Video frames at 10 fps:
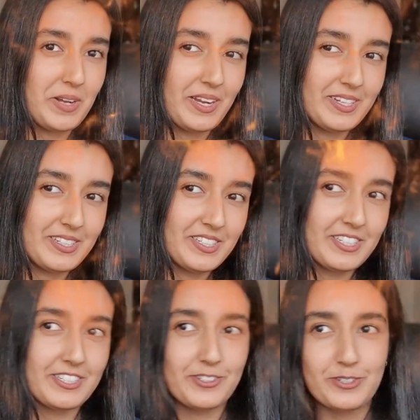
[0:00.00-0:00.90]
and
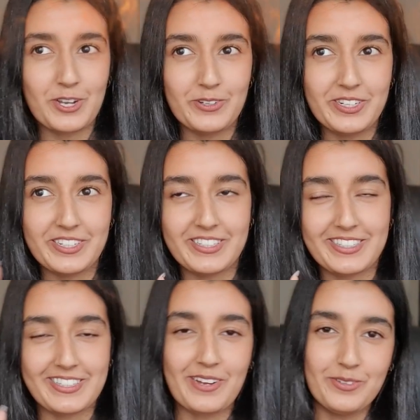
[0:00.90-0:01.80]
do coding because
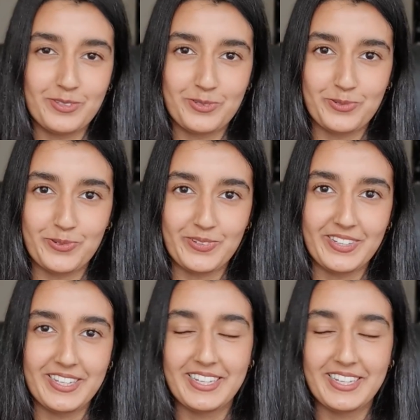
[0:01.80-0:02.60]
it sounds cool,